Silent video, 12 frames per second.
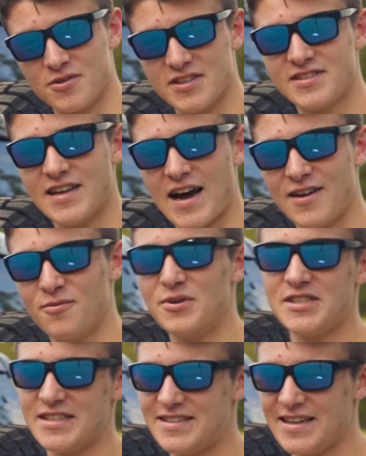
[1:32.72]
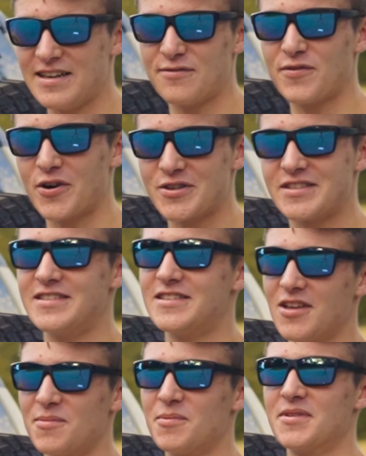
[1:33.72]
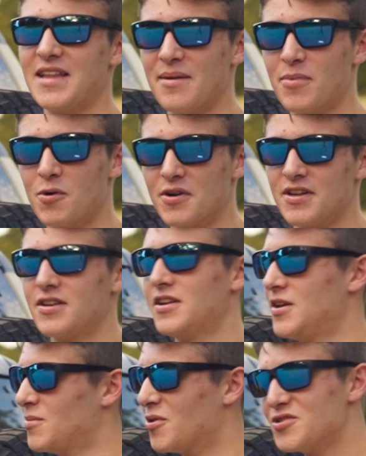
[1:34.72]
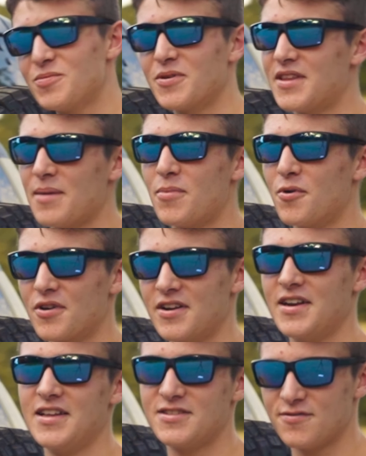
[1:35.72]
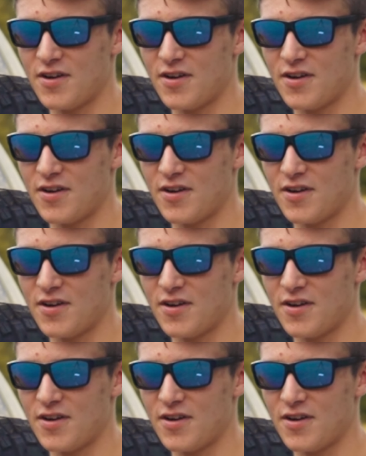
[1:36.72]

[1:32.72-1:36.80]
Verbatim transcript: on the side, which it did at first until I put that bolt in. Once you put that bolt in, it's